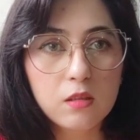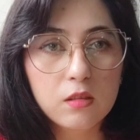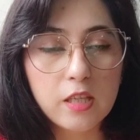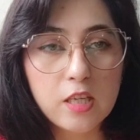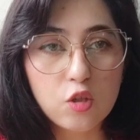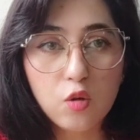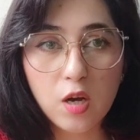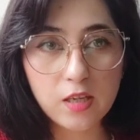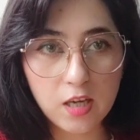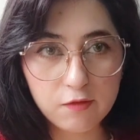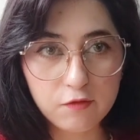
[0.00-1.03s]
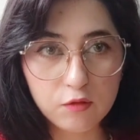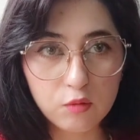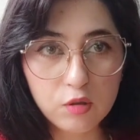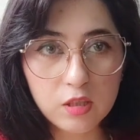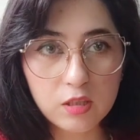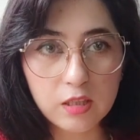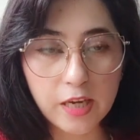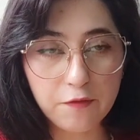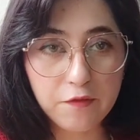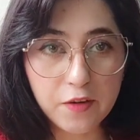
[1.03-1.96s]
there is no halal food
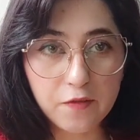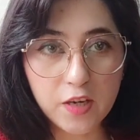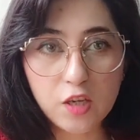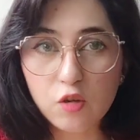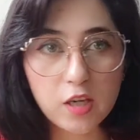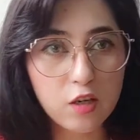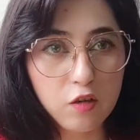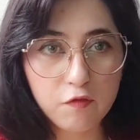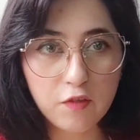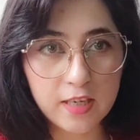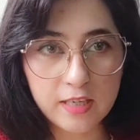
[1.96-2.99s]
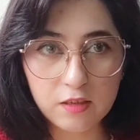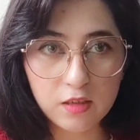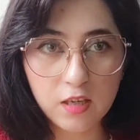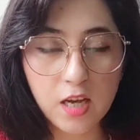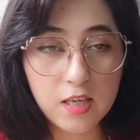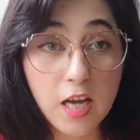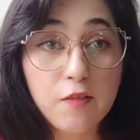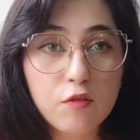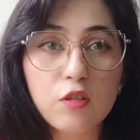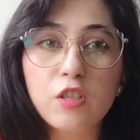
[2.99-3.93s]
everywhere. You cannot find halal
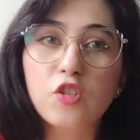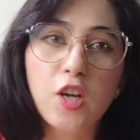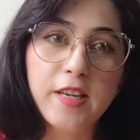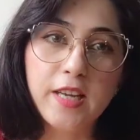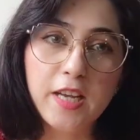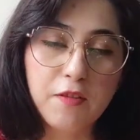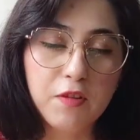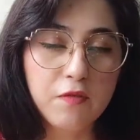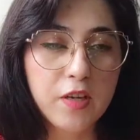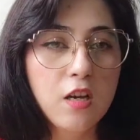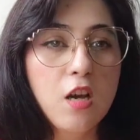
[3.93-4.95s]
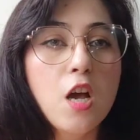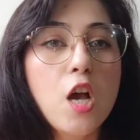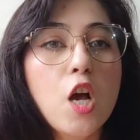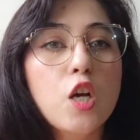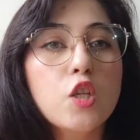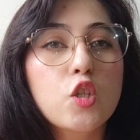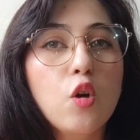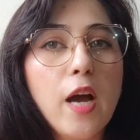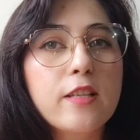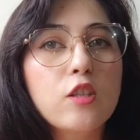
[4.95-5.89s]
food in China everywhere.
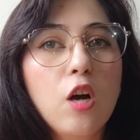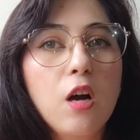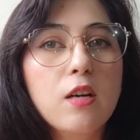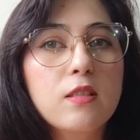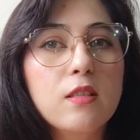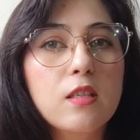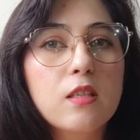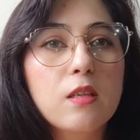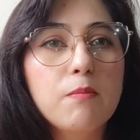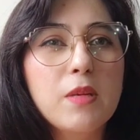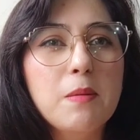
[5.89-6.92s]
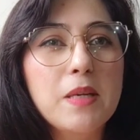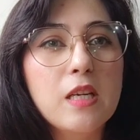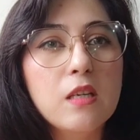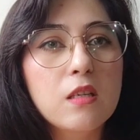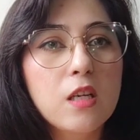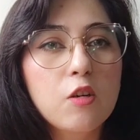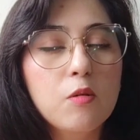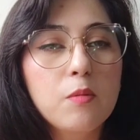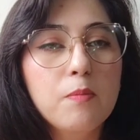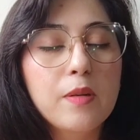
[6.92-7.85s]
So I thought that maybe in
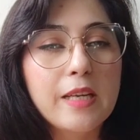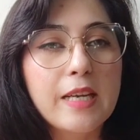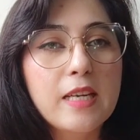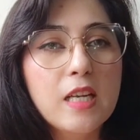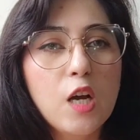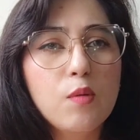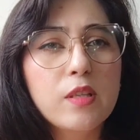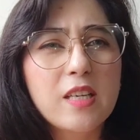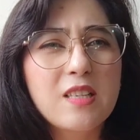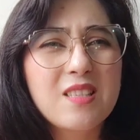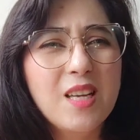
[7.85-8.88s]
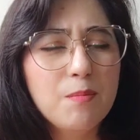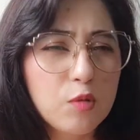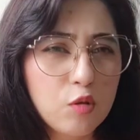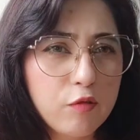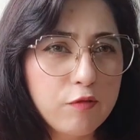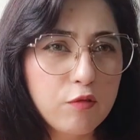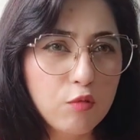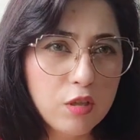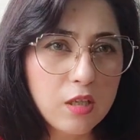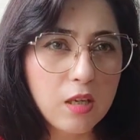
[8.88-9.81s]
a plane I will get some good
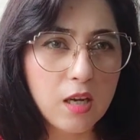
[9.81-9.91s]
food,